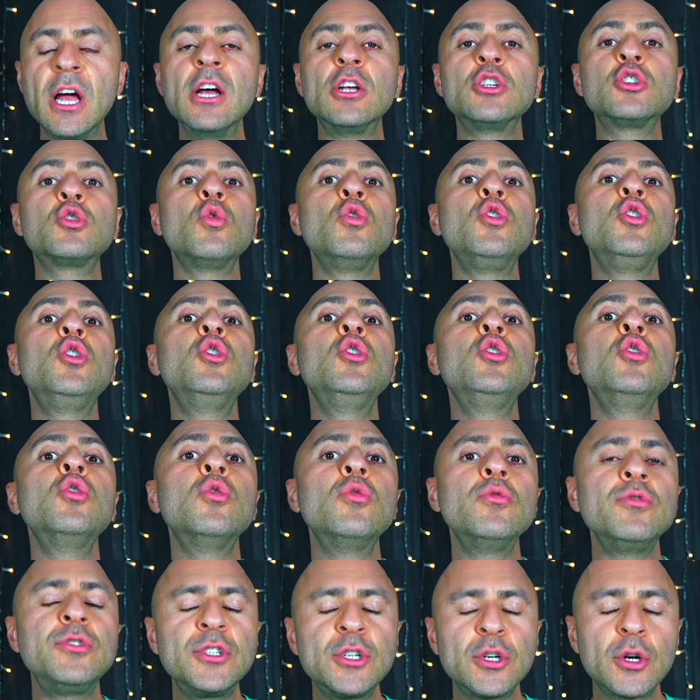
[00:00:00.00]
So
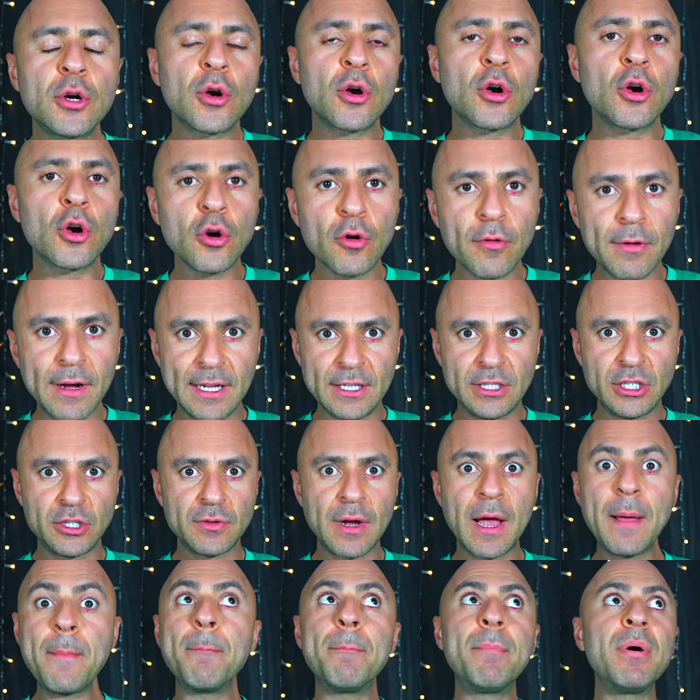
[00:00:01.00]
use courage,
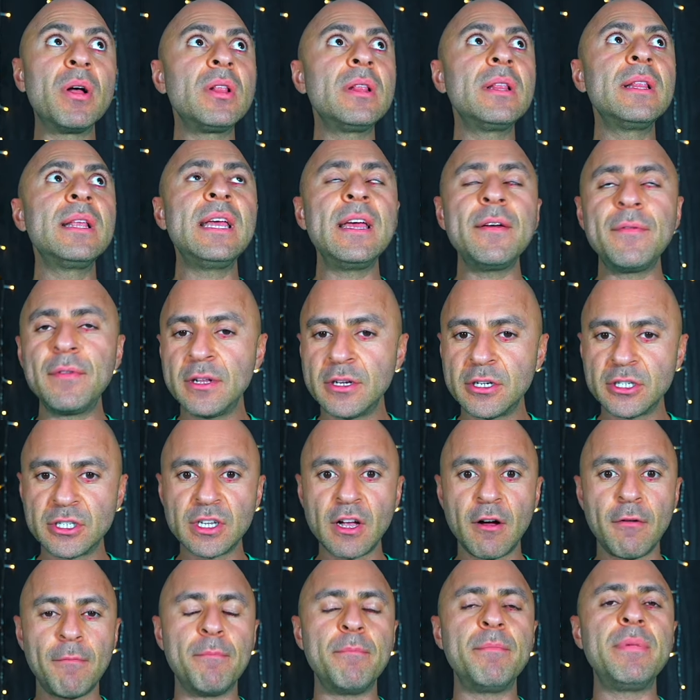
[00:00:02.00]
right? Believe in
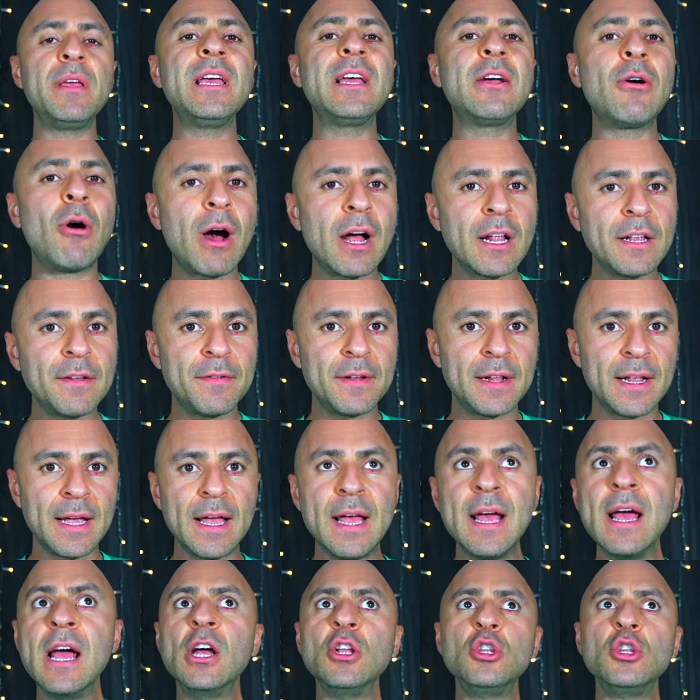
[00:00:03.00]
yourself. Be confident.